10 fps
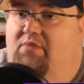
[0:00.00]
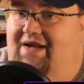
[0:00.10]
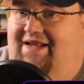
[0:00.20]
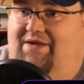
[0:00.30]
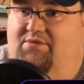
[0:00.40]

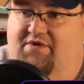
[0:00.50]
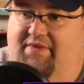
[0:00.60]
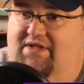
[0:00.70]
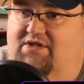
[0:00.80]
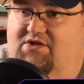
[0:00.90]
but it would have
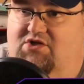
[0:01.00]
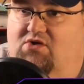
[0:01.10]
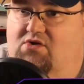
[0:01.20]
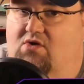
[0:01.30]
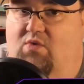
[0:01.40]
made the
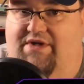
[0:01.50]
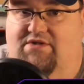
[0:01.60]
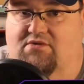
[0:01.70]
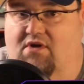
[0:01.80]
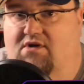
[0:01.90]
show go way
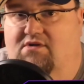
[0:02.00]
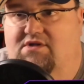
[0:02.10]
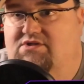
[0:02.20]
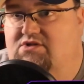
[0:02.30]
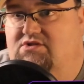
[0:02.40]
too long
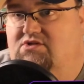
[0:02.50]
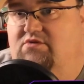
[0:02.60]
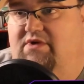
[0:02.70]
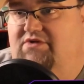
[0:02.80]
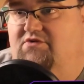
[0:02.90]
because there's
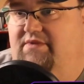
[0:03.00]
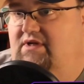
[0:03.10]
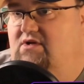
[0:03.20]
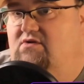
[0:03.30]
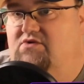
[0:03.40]
too much for me
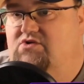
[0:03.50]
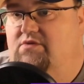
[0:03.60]
to go over.